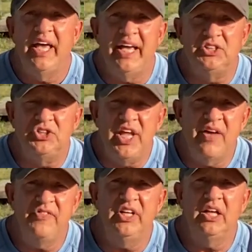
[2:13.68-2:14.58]
is
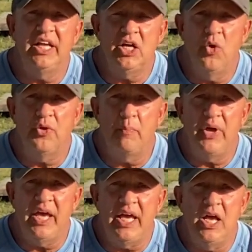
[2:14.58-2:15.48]
definitely going to
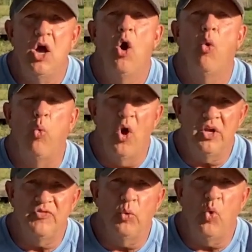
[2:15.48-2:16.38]
be one
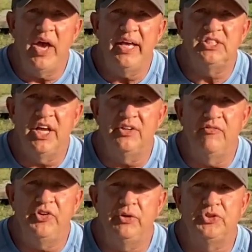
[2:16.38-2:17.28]
of the ways in the
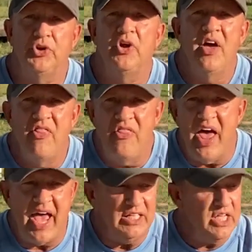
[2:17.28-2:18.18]
future
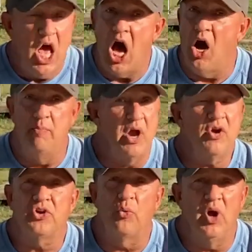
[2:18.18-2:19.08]
that
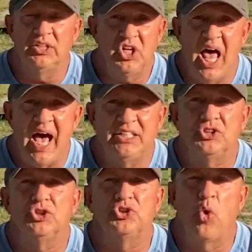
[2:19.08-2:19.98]
America runs lights.
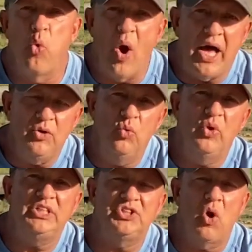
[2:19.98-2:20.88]
So why don't
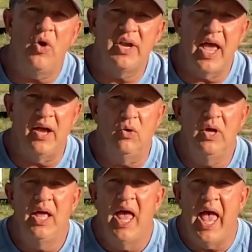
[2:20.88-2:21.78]
we start now
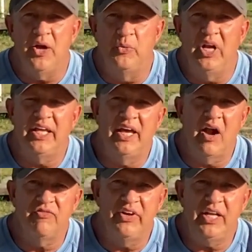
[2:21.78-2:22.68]
and really get
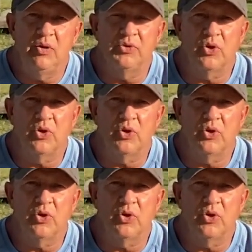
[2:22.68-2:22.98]
our feet on the